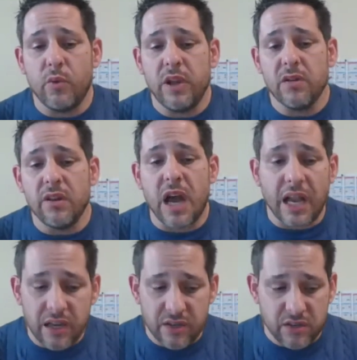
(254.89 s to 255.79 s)
we are
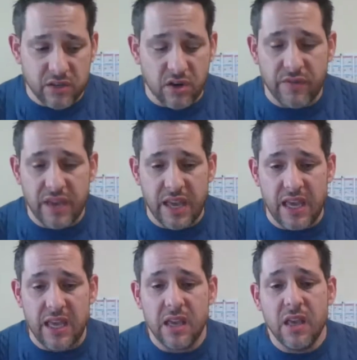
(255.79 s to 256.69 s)
not going to
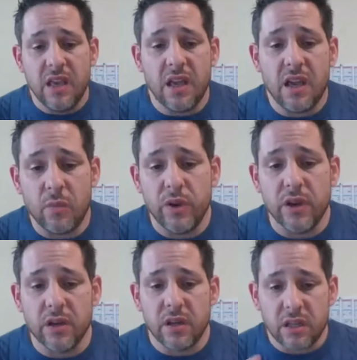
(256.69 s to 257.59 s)
survey. We
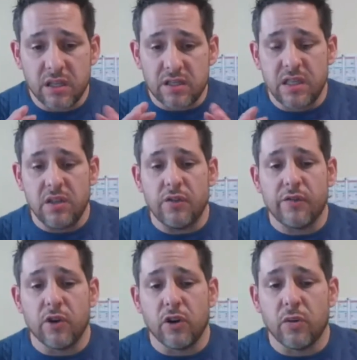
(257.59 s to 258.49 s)
are going to continue
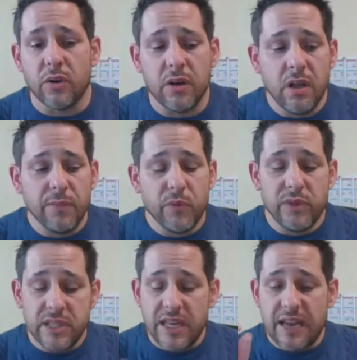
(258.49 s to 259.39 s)
forward.
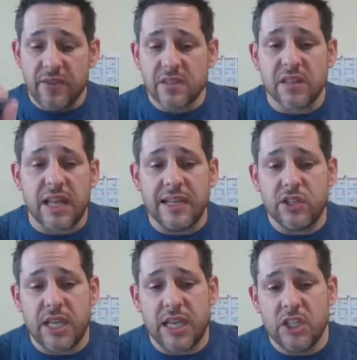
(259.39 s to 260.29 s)
We did have a slight
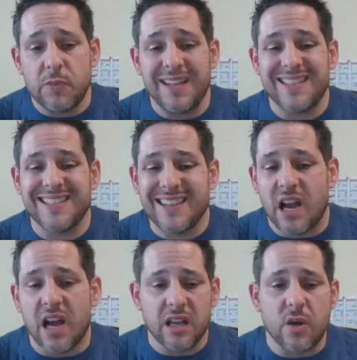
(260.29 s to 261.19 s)
change, but it's
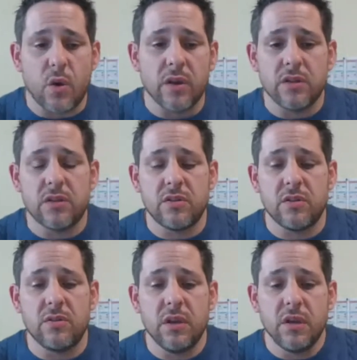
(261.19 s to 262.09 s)
not going
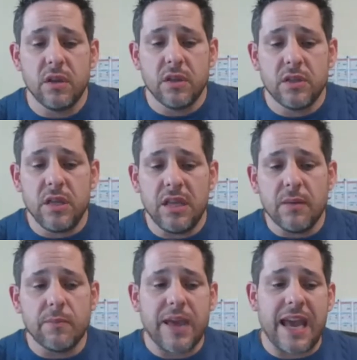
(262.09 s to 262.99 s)
to
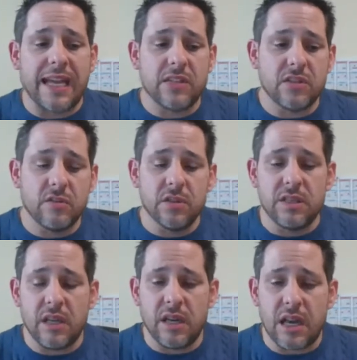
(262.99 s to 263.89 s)
impact
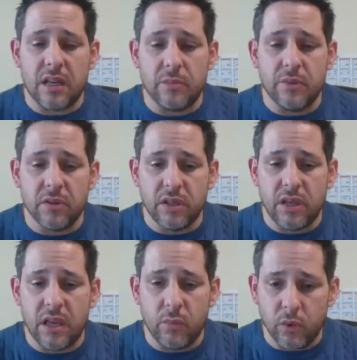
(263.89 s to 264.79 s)
students in and out of the
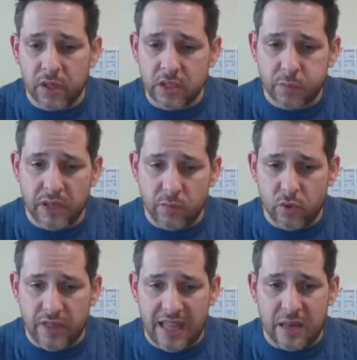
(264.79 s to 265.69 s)
building. And we'll explain
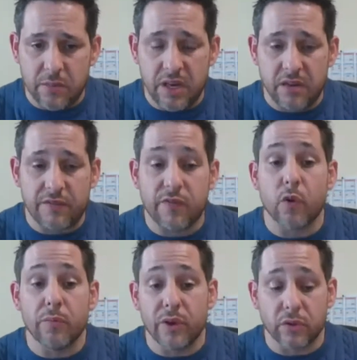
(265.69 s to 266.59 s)
more of that in a minute
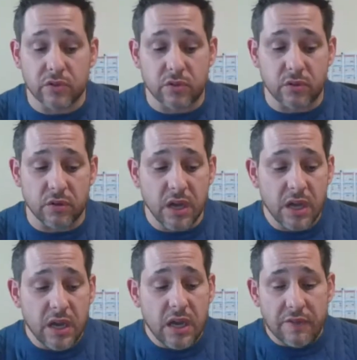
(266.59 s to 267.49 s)
for middle school.
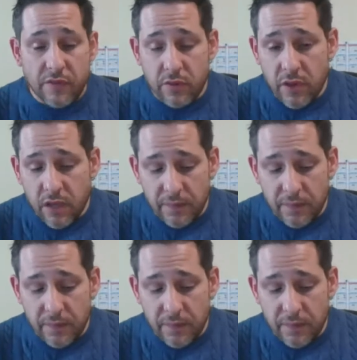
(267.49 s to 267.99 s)
For